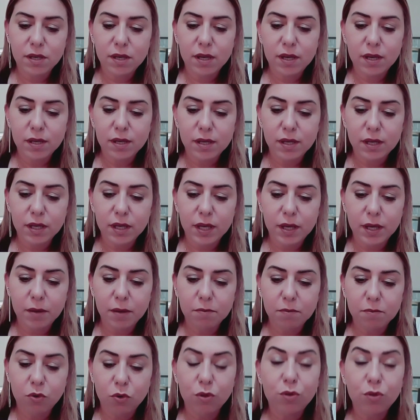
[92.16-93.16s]
the
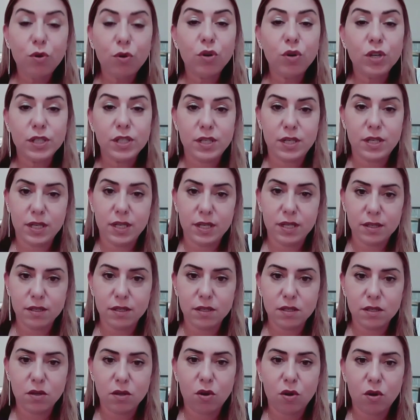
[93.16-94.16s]

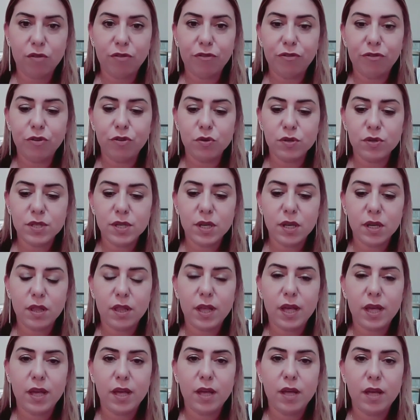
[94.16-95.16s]
authorities of
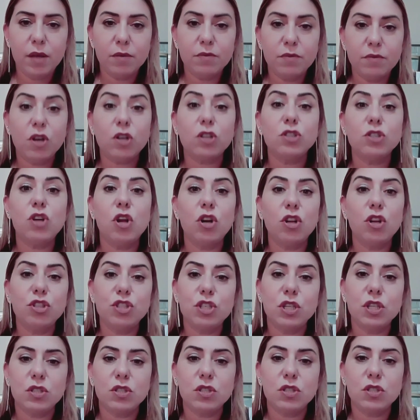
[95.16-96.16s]
using the
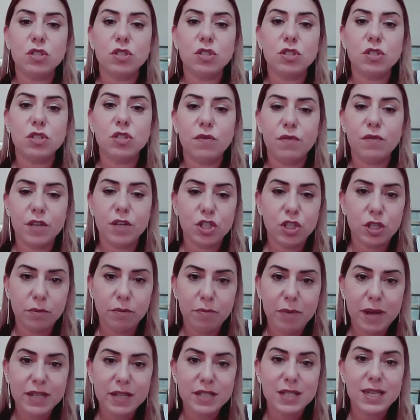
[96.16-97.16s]
technologies of the
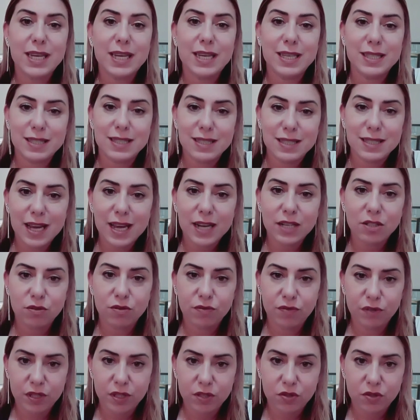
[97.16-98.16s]
Shin Bet
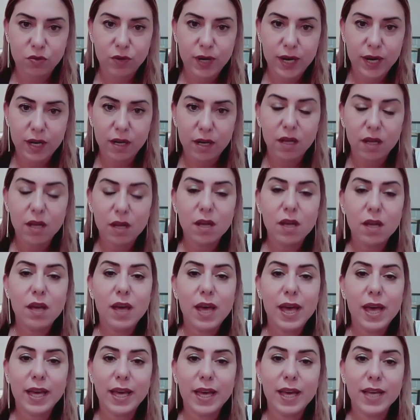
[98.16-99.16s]
inside of Israel
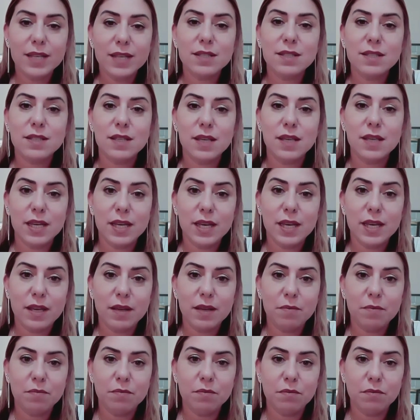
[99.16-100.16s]
against
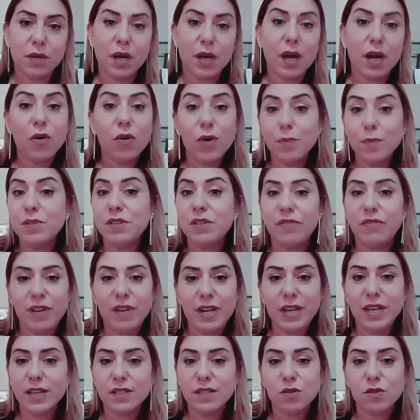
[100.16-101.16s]
the Arab
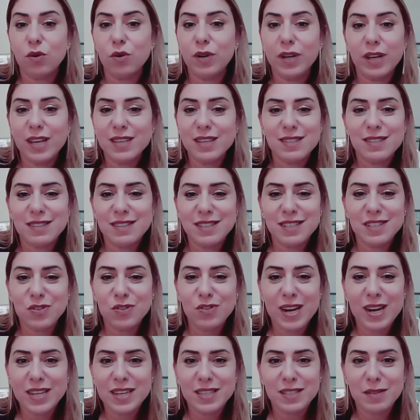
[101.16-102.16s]
civilians or against
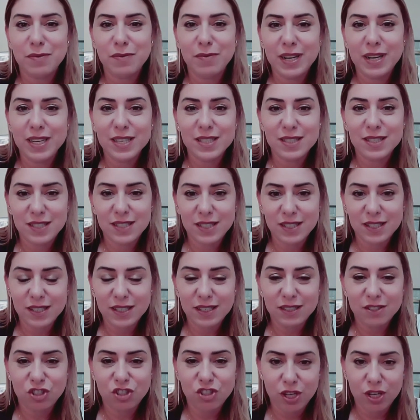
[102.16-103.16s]
Israeli civilians
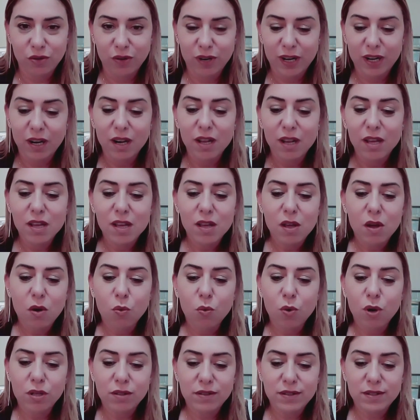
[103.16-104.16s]
in general.
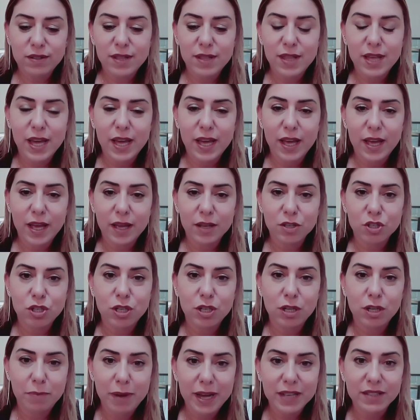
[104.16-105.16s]
What the
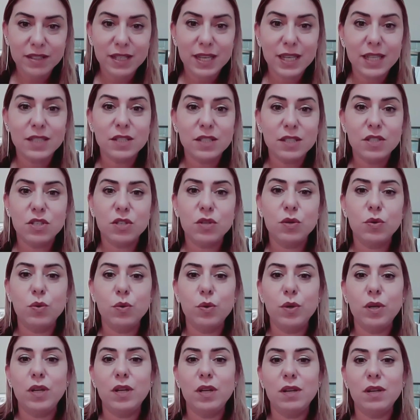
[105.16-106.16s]
Shin Bet can do
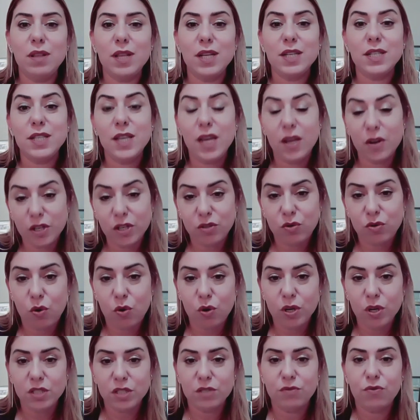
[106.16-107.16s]
in the
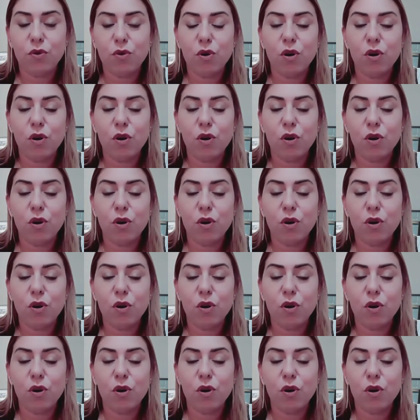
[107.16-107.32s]
territories